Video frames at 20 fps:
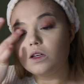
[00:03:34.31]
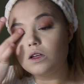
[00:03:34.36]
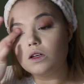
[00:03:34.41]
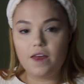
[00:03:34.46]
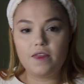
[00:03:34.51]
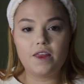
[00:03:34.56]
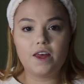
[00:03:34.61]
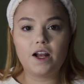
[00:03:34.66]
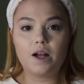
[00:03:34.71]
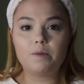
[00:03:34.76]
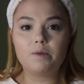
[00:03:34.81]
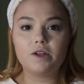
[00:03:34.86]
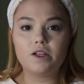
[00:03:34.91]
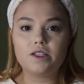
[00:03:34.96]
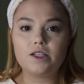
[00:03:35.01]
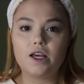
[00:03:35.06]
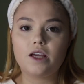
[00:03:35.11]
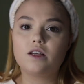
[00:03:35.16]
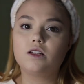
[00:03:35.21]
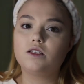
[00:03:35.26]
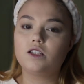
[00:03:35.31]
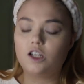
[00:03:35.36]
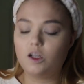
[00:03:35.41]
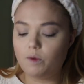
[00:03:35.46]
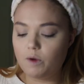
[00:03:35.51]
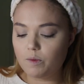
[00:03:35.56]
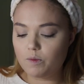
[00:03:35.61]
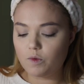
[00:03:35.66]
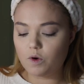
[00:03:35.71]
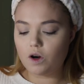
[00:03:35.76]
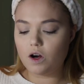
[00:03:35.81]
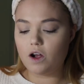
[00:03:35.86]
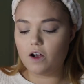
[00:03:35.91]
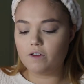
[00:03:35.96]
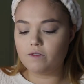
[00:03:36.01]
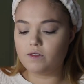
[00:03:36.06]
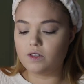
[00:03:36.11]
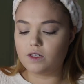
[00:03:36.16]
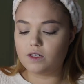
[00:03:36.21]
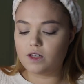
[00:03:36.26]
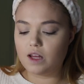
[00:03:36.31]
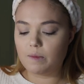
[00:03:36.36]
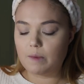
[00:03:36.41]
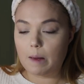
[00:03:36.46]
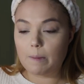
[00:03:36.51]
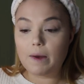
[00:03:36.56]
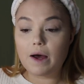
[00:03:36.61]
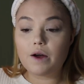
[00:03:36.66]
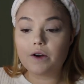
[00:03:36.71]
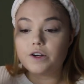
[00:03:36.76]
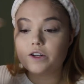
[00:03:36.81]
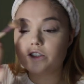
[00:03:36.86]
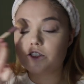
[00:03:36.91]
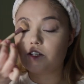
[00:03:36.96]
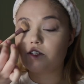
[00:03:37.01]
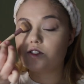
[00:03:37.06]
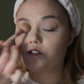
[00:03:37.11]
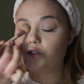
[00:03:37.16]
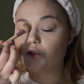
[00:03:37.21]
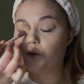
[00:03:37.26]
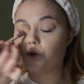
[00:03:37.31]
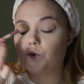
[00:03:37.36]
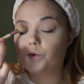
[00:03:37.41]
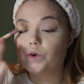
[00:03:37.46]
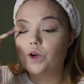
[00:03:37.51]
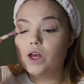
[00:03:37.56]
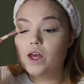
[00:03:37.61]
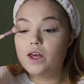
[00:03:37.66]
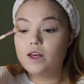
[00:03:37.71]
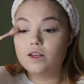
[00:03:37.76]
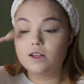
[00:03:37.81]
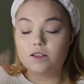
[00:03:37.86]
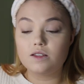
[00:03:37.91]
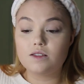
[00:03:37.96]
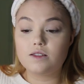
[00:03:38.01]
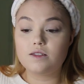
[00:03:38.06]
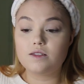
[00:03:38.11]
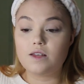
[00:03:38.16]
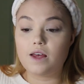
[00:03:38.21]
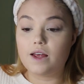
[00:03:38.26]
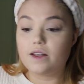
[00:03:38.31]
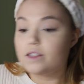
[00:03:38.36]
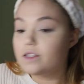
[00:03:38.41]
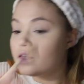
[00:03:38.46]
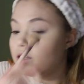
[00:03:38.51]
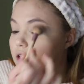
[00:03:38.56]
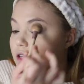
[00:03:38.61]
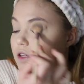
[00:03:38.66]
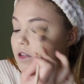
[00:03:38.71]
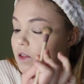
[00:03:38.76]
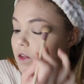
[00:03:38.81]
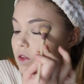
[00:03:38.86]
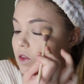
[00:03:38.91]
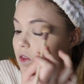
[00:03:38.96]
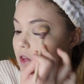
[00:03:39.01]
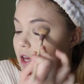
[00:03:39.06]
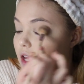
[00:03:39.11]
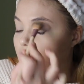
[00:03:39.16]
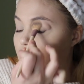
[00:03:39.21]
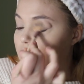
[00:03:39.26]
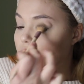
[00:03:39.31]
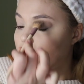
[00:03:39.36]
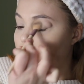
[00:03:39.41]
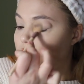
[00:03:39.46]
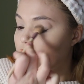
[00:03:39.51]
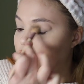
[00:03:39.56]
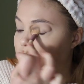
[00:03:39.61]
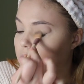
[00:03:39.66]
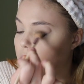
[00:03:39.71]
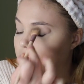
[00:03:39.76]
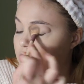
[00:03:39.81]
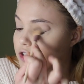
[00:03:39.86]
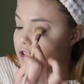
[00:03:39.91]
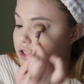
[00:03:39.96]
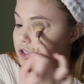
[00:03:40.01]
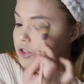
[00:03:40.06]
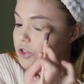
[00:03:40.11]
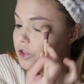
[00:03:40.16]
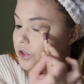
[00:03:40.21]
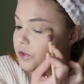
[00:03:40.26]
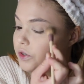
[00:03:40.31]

And then I'm gonna take a little bit more of the Stay Matte Powder just to set that and make sure it doesn't